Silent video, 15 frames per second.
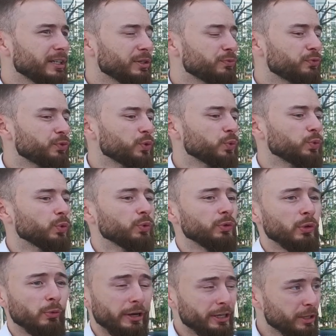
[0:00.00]
If you don't
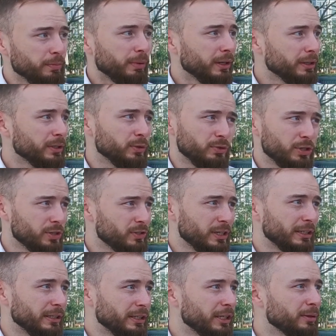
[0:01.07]
know anybody, you just
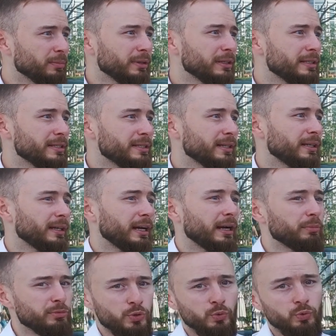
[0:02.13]
send an email and say,
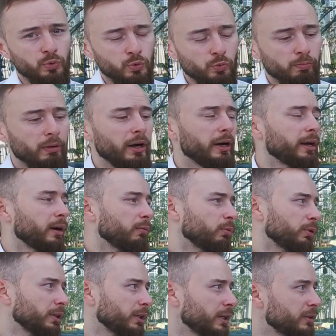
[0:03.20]
I'm new to Dubai, I
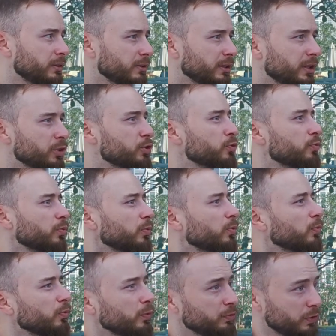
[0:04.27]
want to get in touch
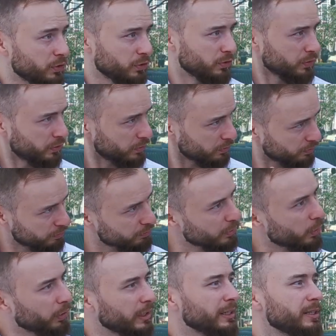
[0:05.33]
with this
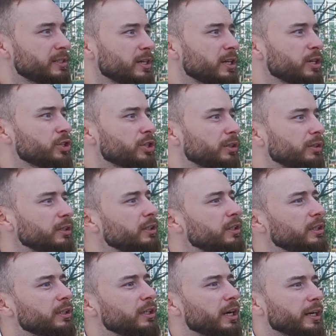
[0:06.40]
organization,
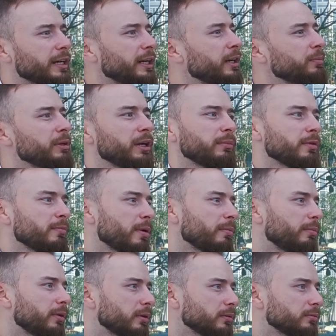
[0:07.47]
can I become a
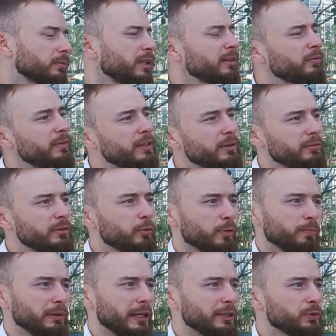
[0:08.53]
member? Then they will
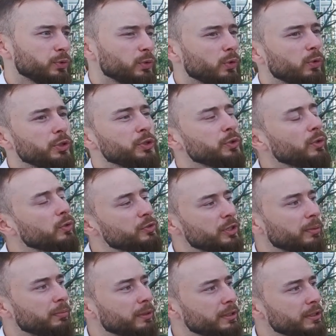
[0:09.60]
reply to you. Or you know
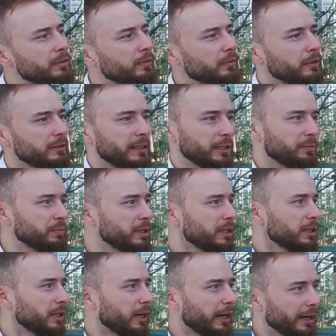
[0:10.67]
somebody like
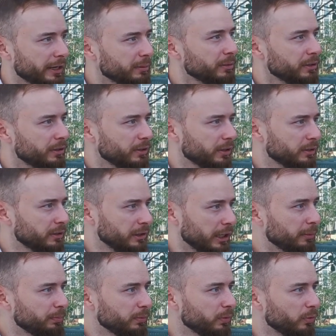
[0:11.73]
me, I am in the
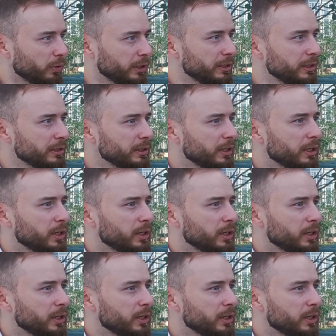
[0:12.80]
club already.